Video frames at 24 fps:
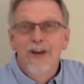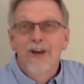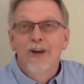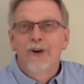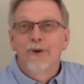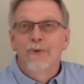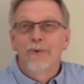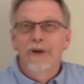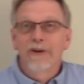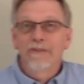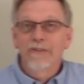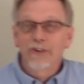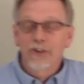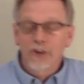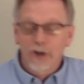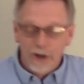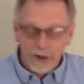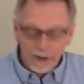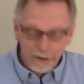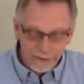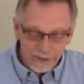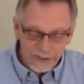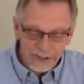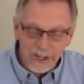We have a
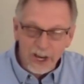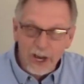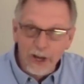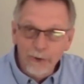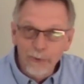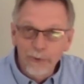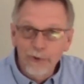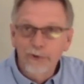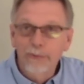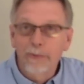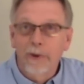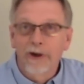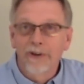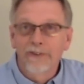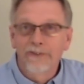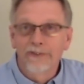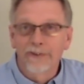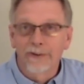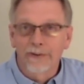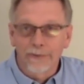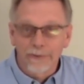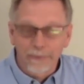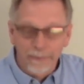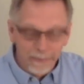dog that's
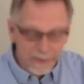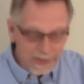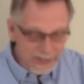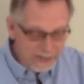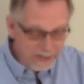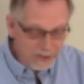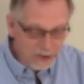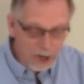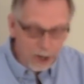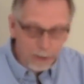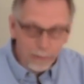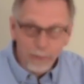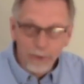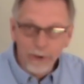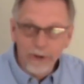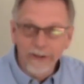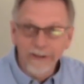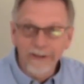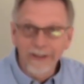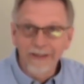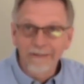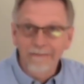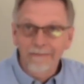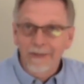unresponsive. It's not
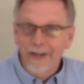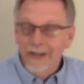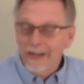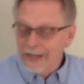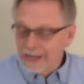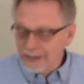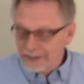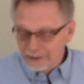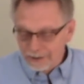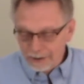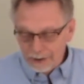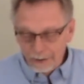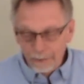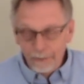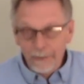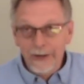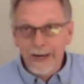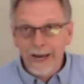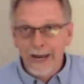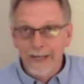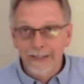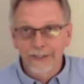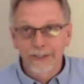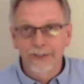breathing, it's not
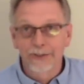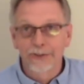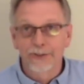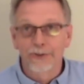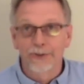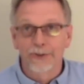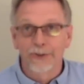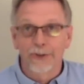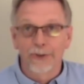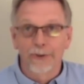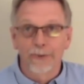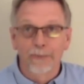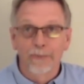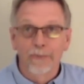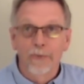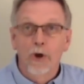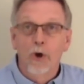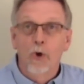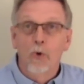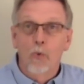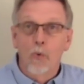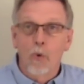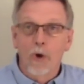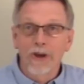reacting to you.
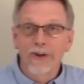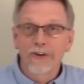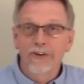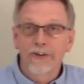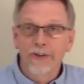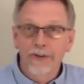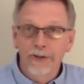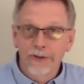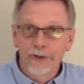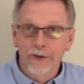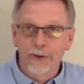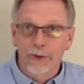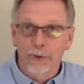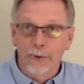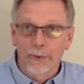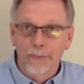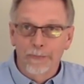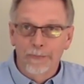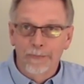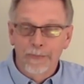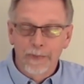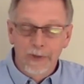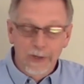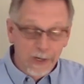What do you do?
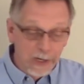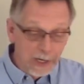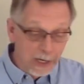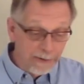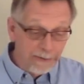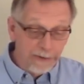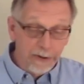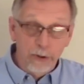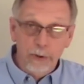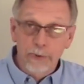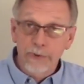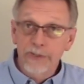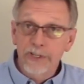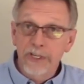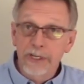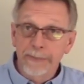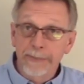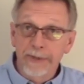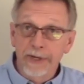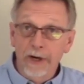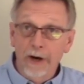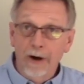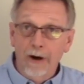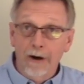If you know
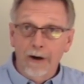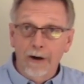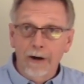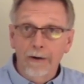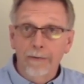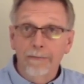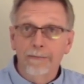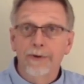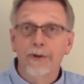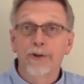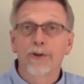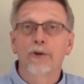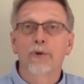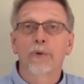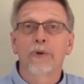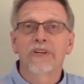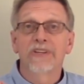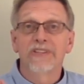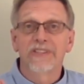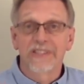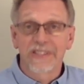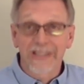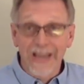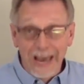CPR, you know
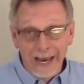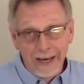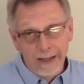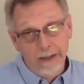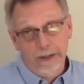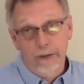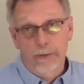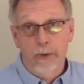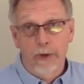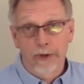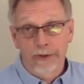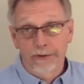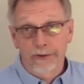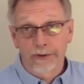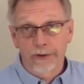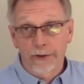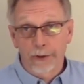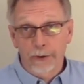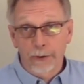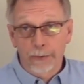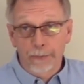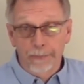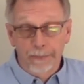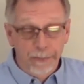exactly what to do.
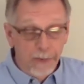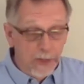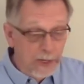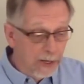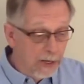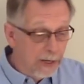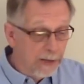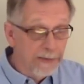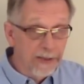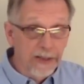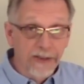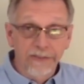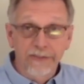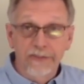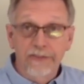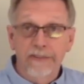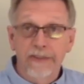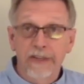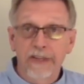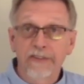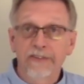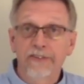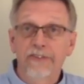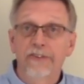And this
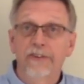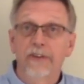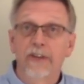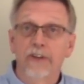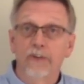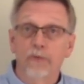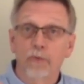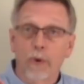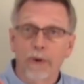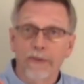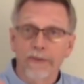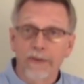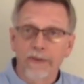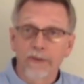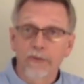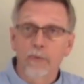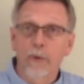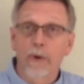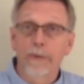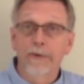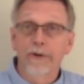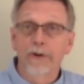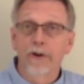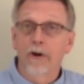is what this
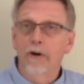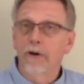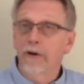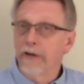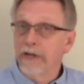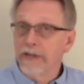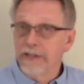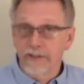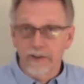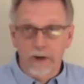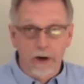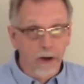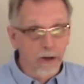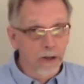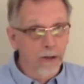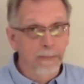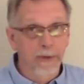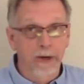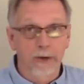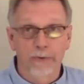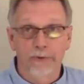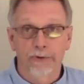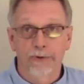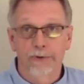webinar is all
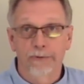about.